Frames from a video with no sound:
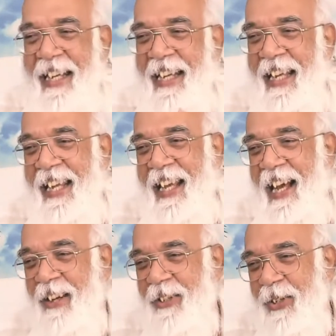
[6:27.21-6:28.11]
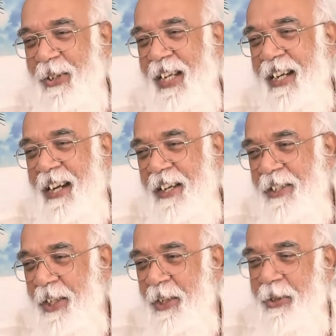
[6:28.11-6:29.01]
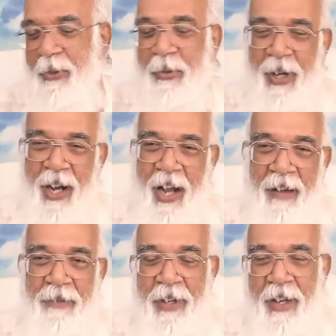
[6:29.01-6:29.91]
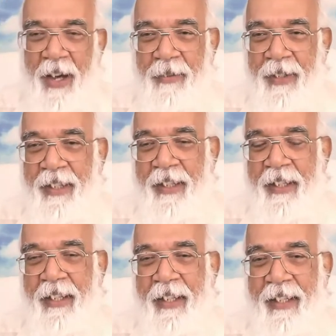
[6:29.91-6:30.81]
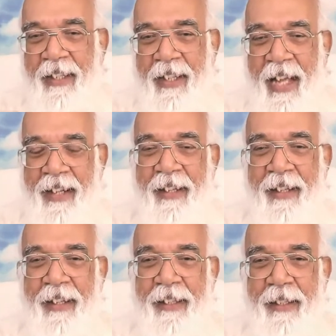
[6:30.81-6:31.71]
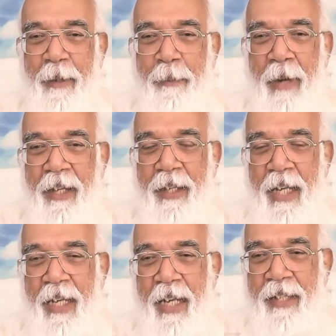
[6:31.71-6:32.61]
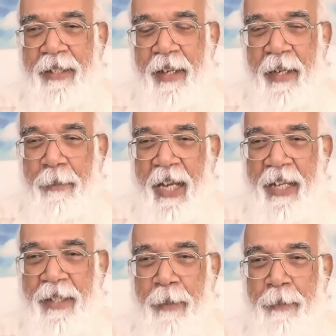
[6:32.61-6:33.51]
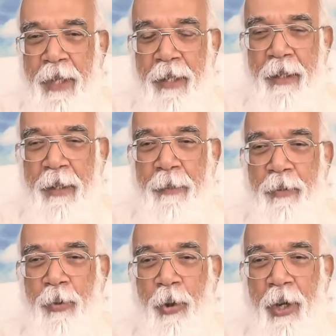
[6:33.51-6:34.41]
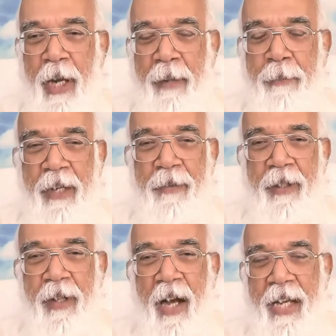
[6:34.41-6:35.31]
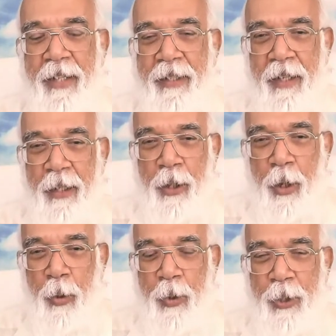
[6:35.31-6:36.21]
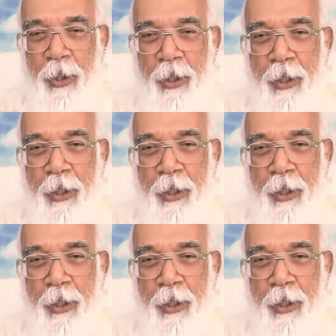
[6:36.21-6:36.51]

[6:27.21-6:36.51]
Anyhow, so he continued for half an hour. Then the monkey, as an image, appeared before him, even the eyes are closed.